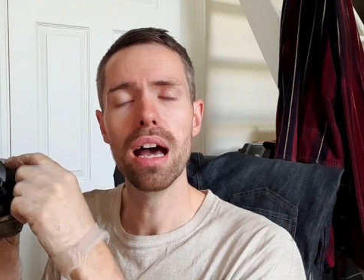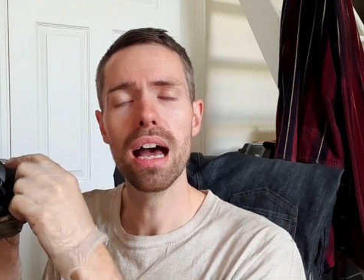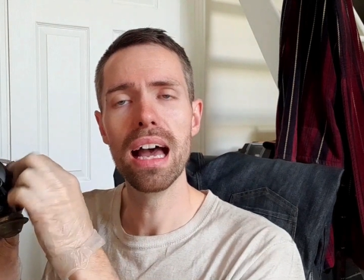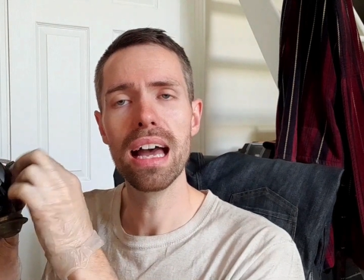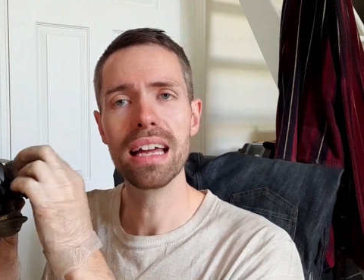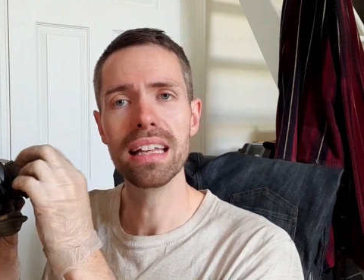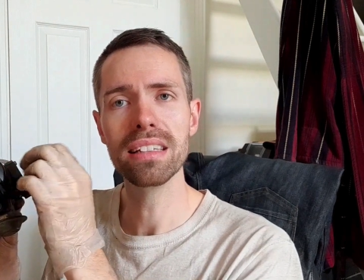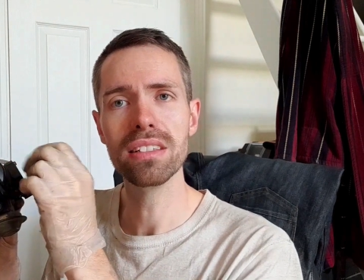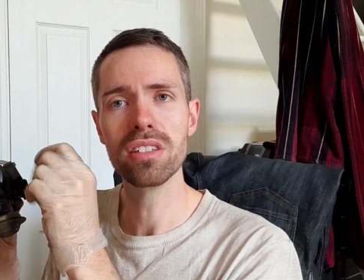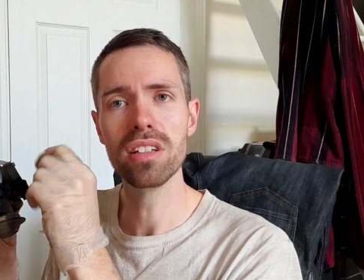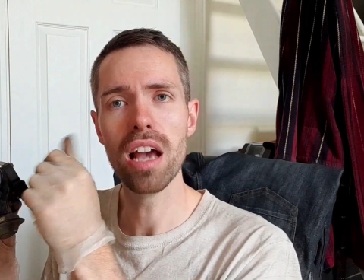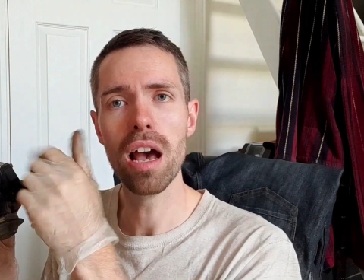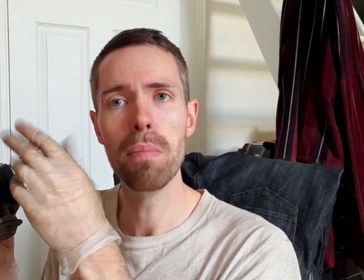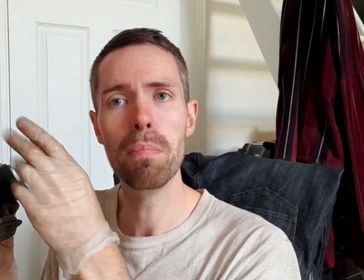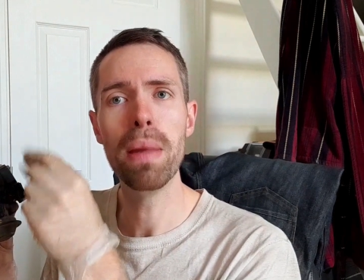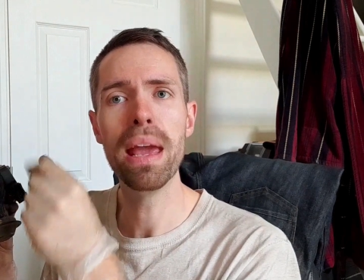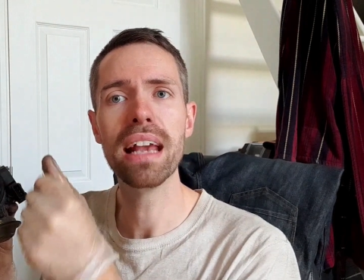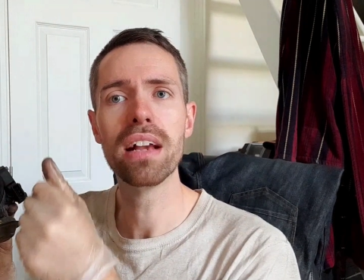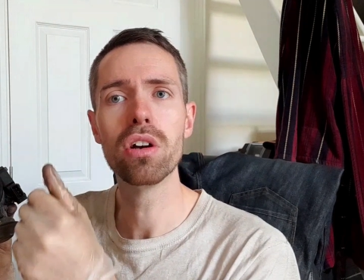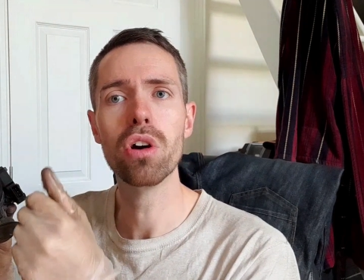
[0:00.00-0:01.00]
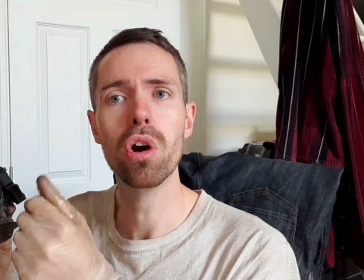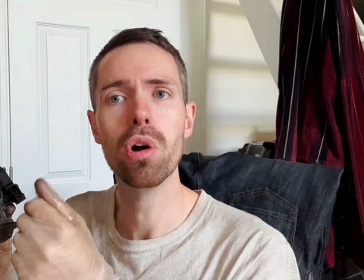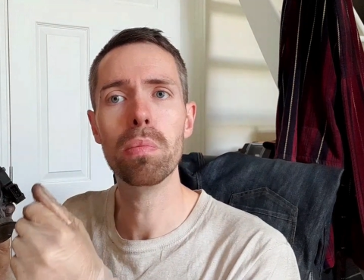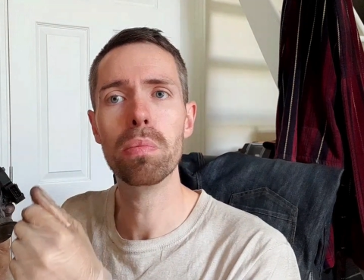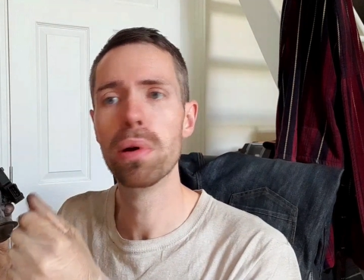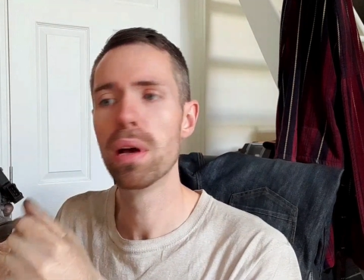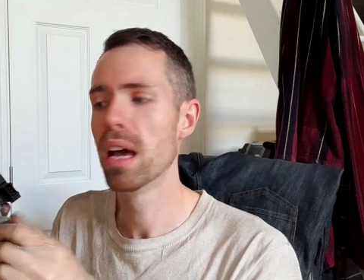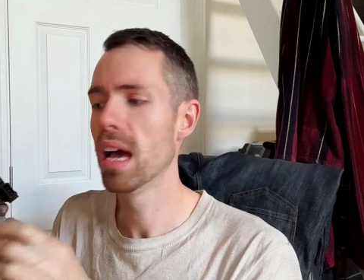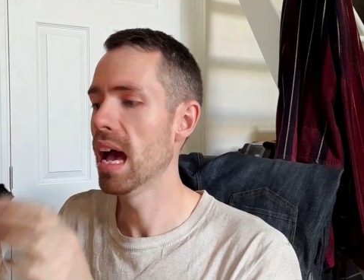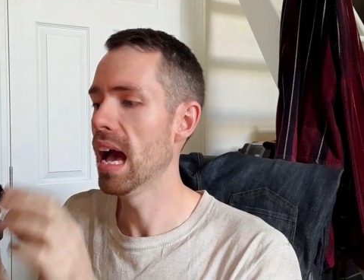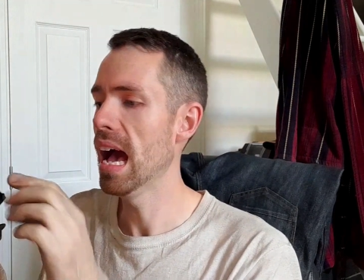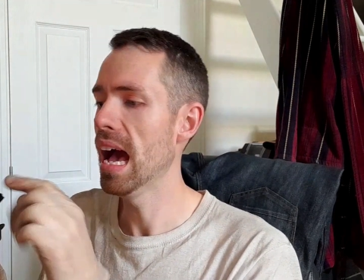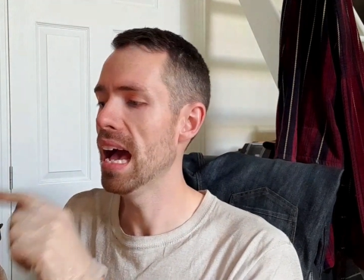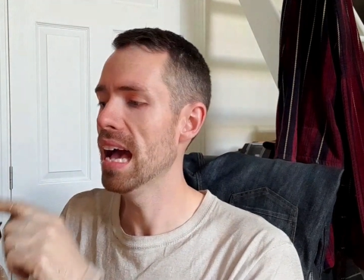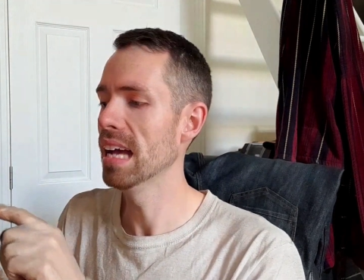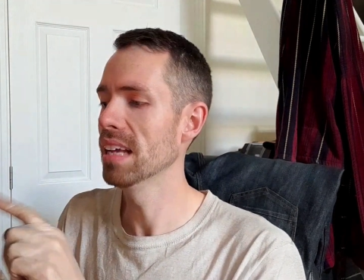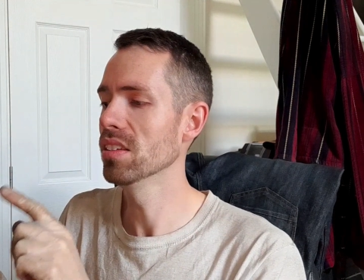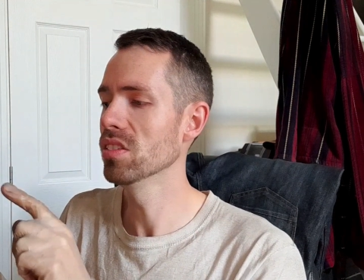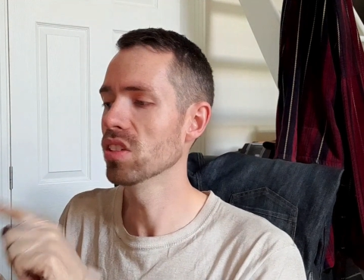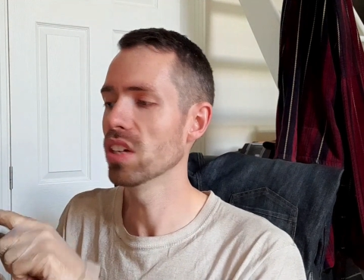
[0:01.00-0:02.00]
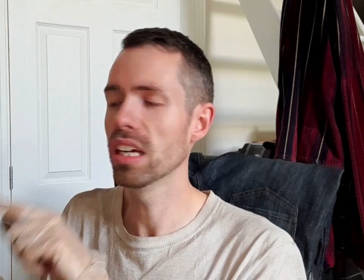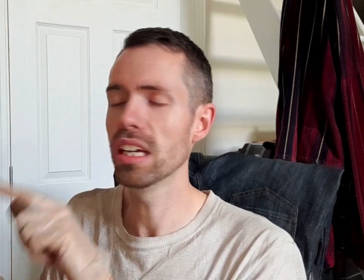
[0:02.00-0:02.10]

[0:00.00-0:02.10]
and a pickup, and